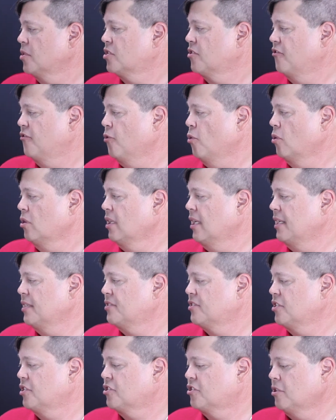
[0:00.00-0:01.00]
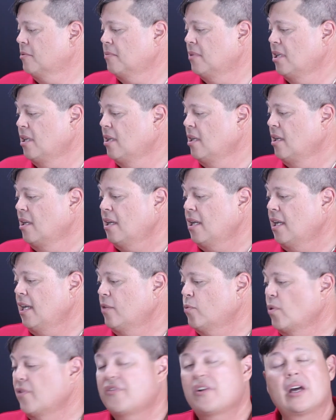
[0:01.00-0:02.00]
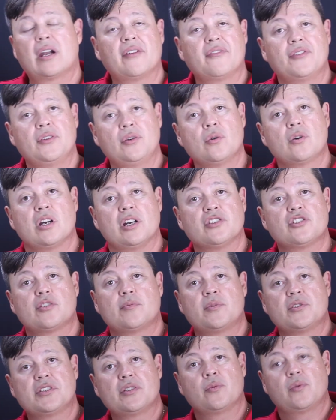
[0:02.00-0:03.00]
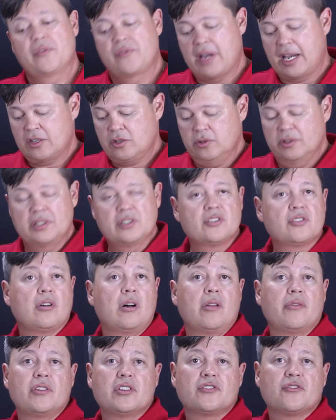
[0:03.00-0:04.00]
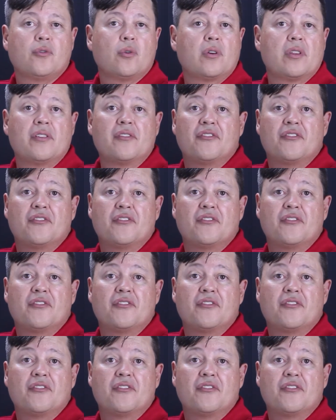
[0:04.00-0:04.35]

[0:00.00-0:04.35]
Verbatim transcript: It's a four-line system, and we've got a few customers that we've actually installed this for.